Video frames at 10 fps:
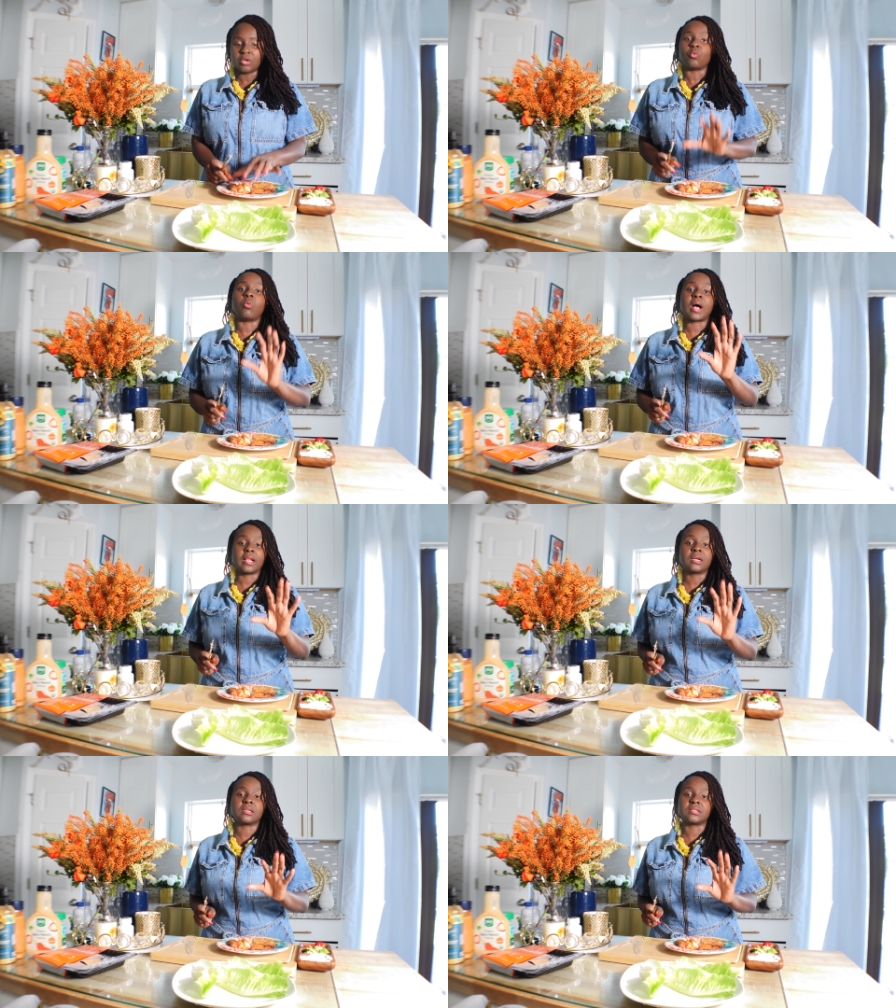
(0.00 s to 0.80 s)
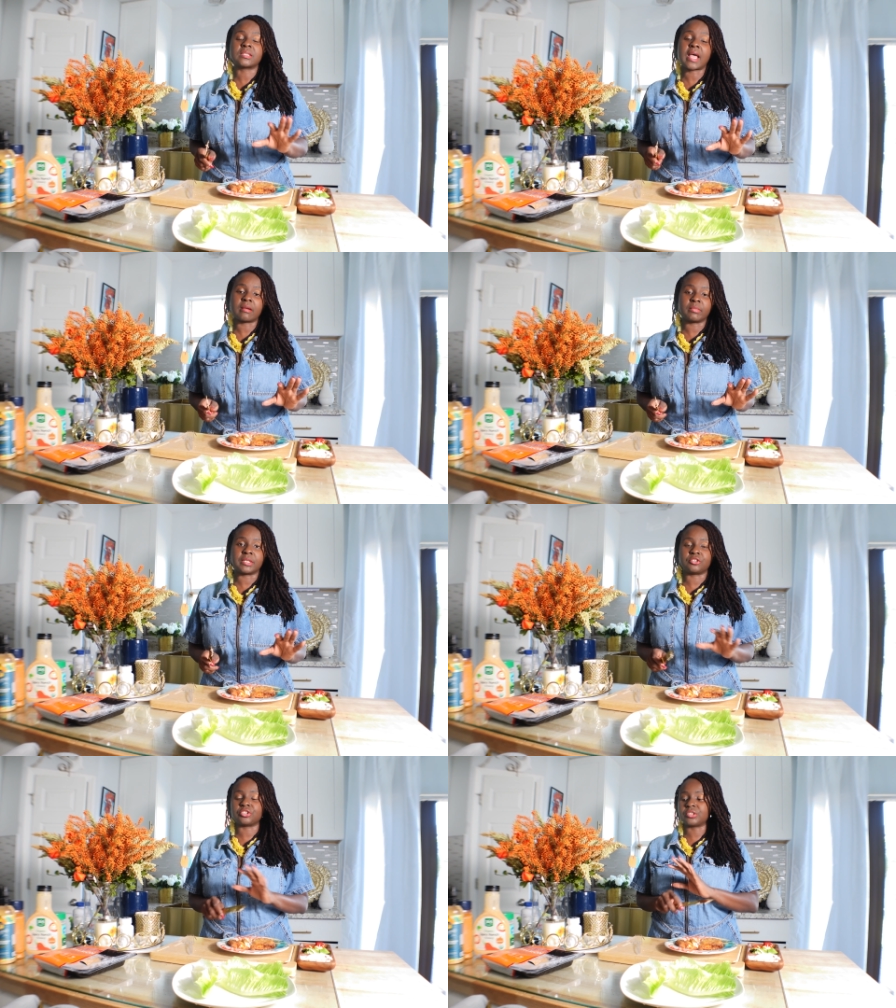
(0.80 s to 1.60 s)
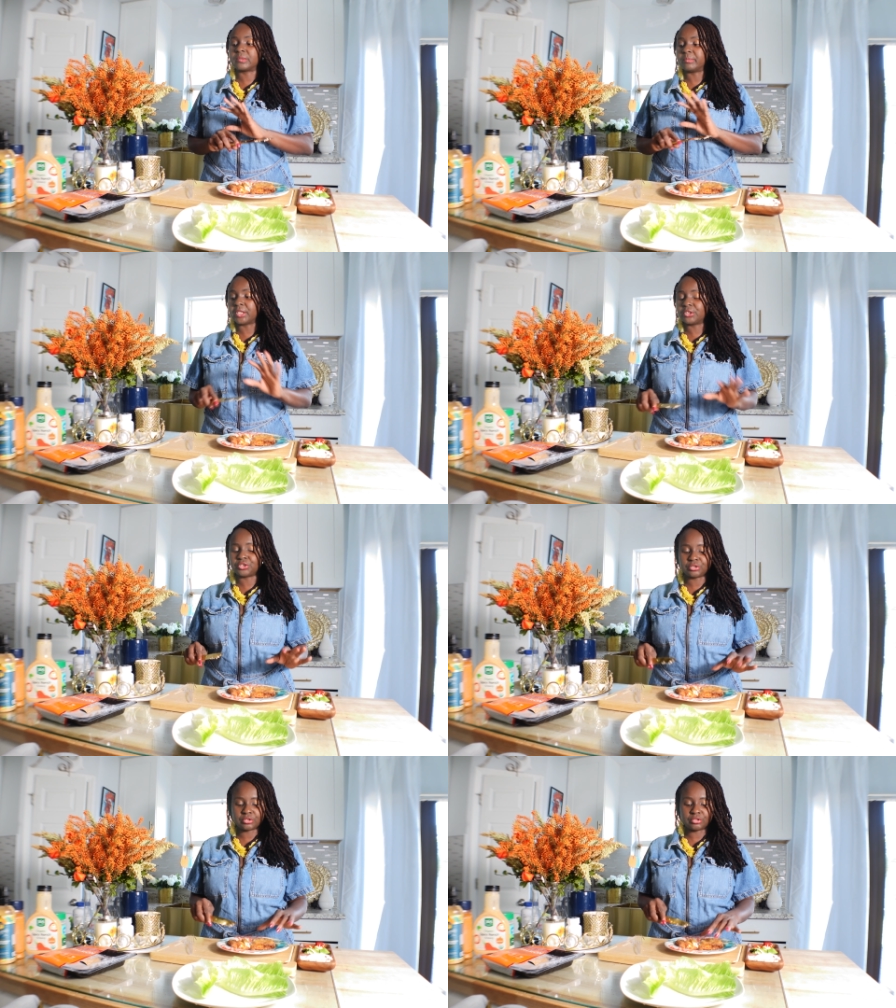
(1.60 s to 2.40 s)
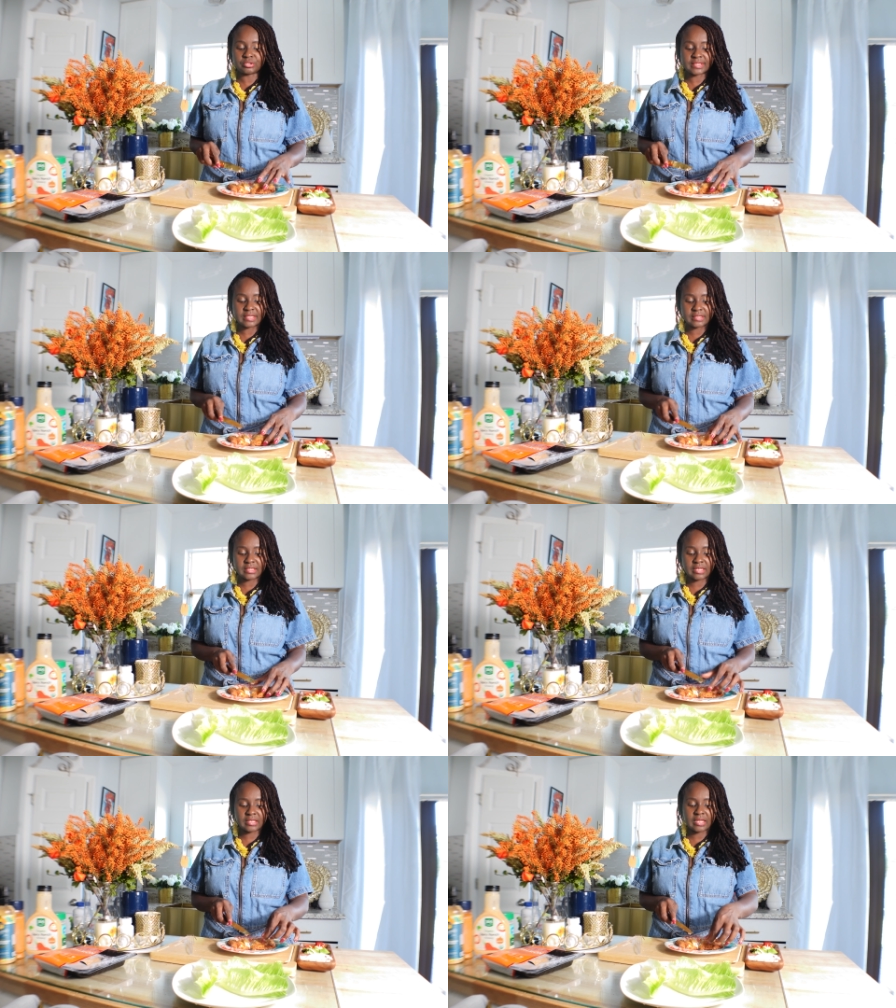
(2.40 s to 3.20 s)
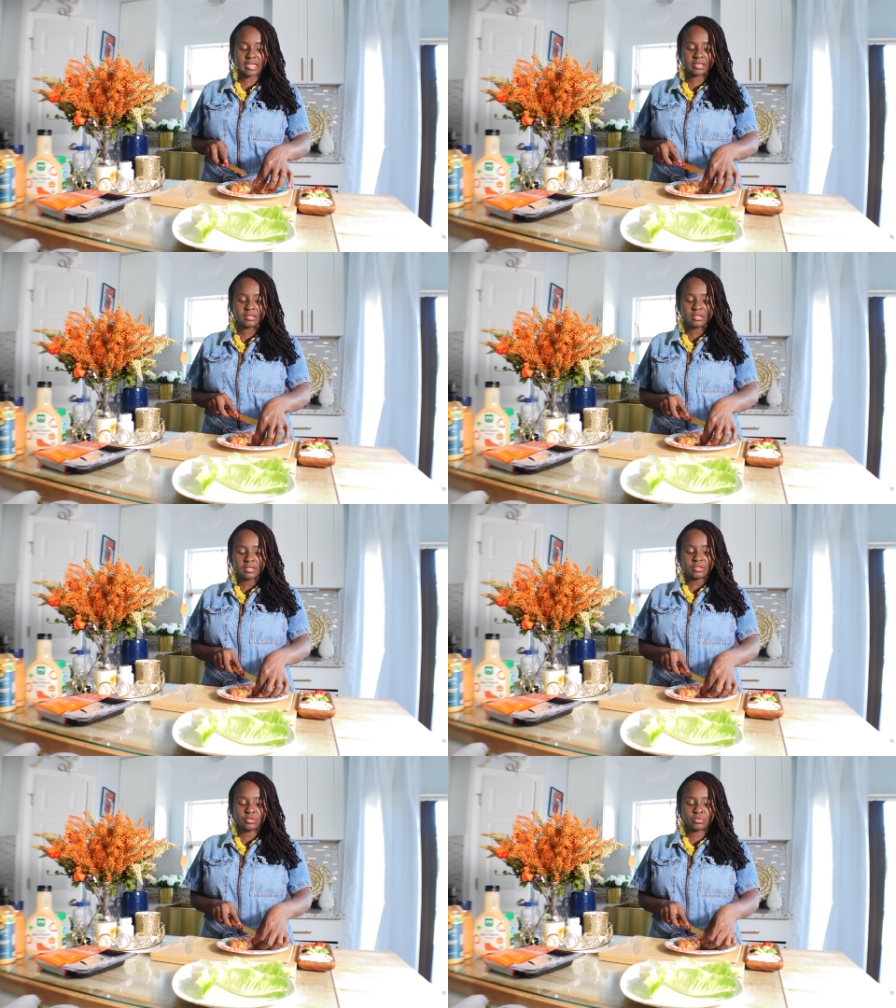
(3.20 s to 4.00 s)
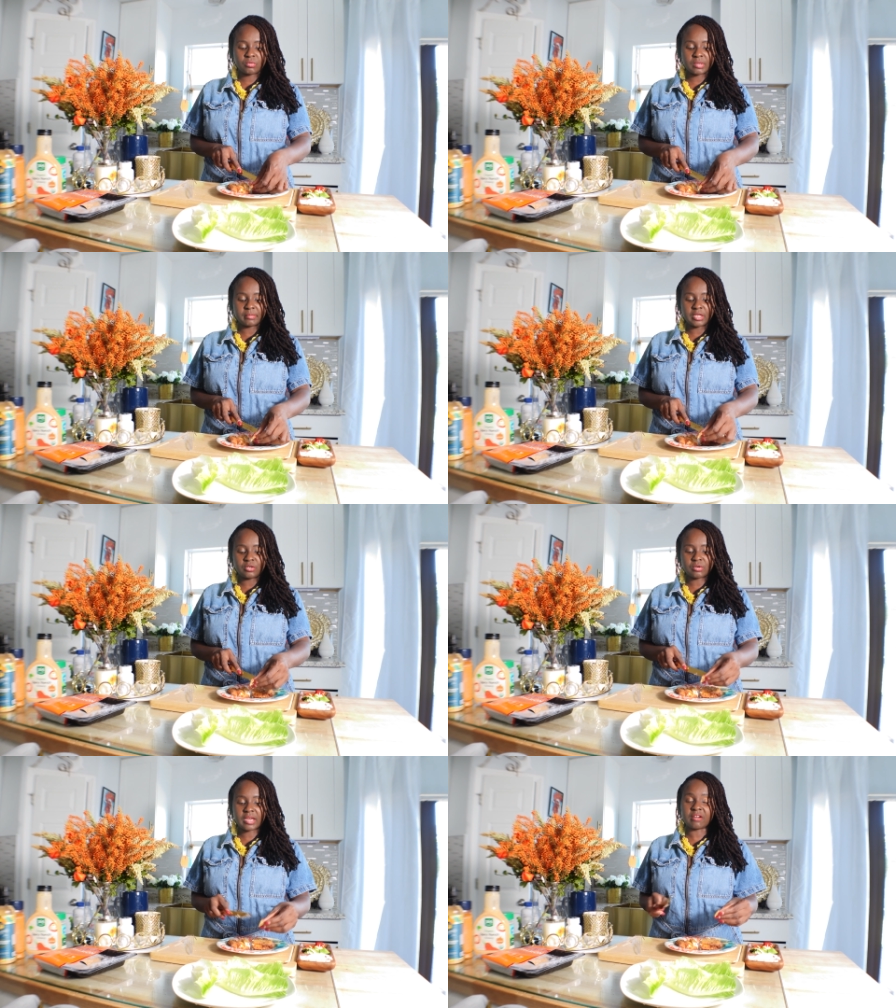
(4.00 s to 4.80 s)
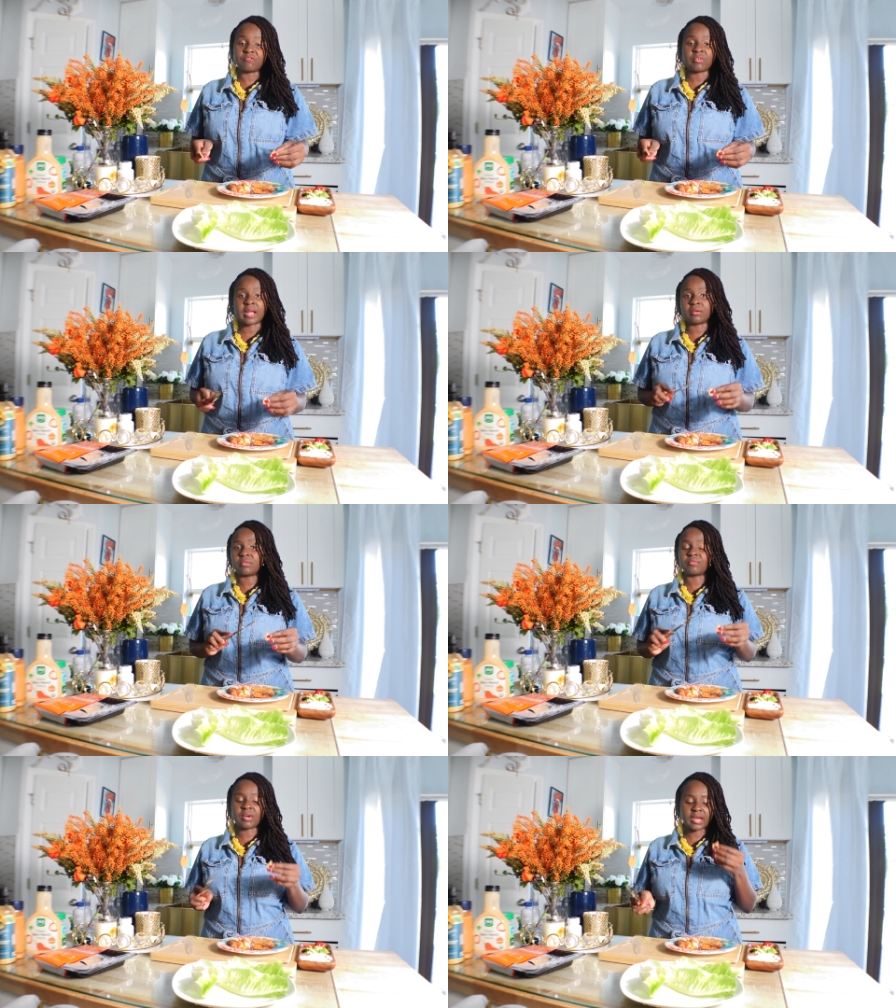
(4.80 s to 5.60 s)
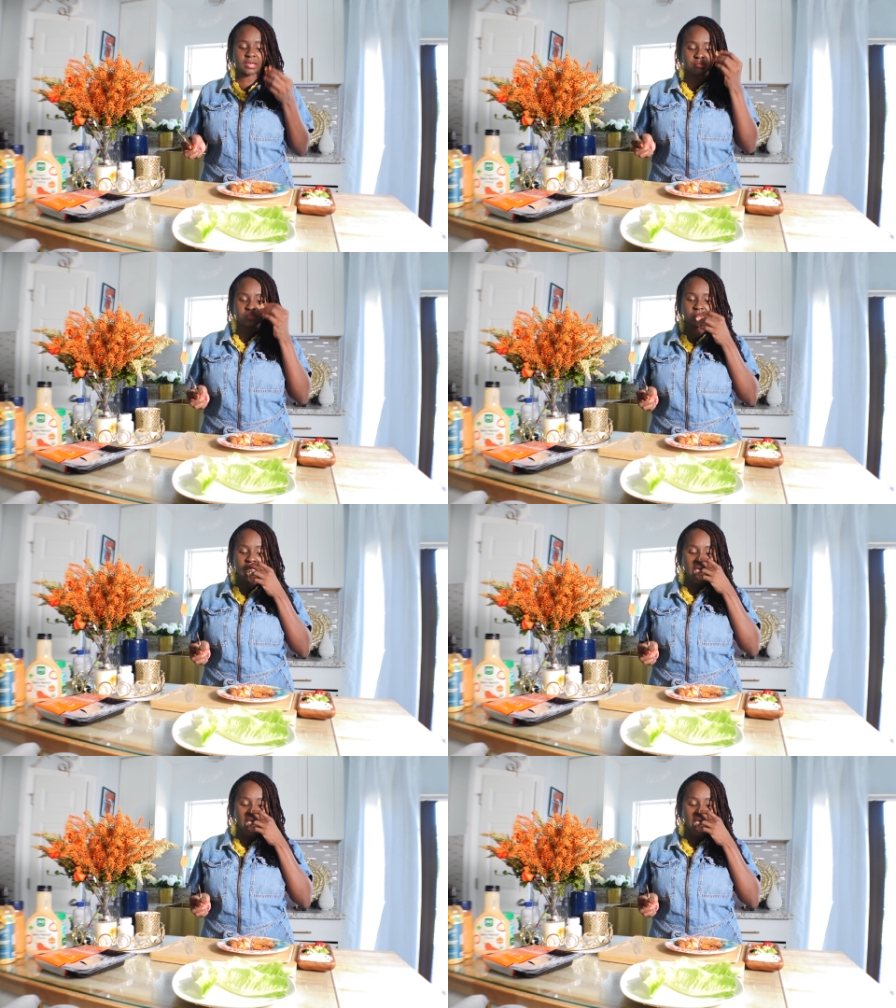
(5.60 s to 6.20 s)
wild cut salmon. Just make sure you season it and throw them in your air fryer or fry them